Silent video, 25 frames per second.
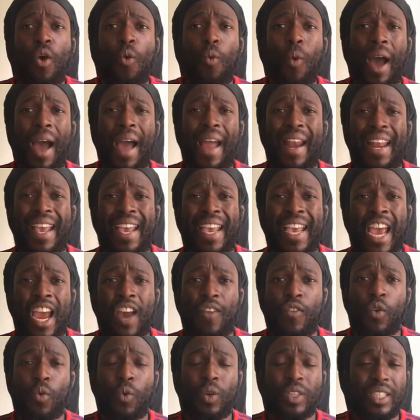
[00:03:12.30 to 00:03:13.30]

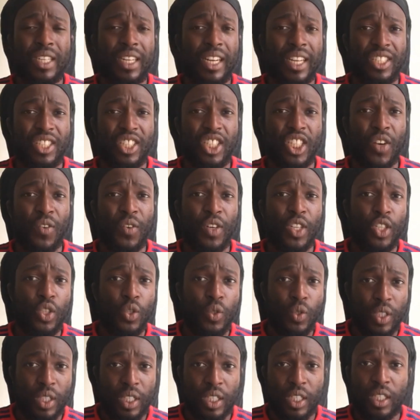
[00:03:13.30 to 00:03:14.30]
Nwaneri wasn't necessarily
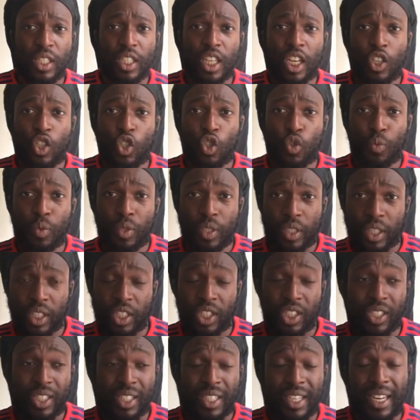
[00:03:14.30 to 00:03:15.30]
used in the central
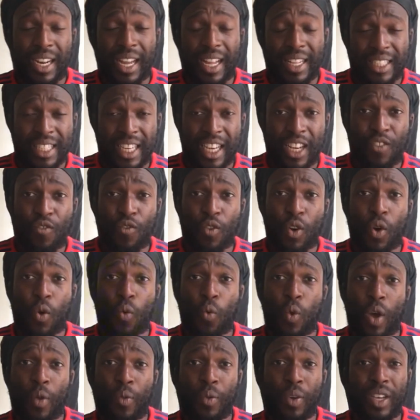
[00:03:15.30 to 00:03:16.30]
positions in that 10
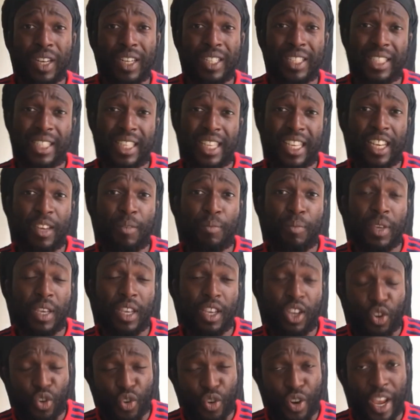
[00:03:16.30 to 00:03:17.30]
role where we could see him
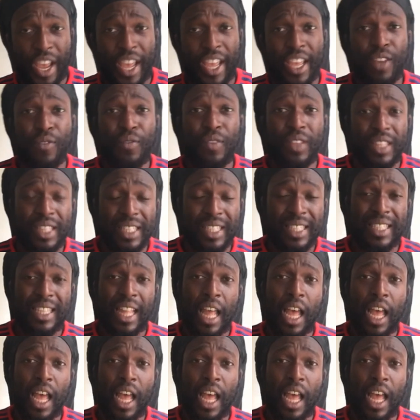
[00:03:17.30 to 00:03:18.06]
be creative and this,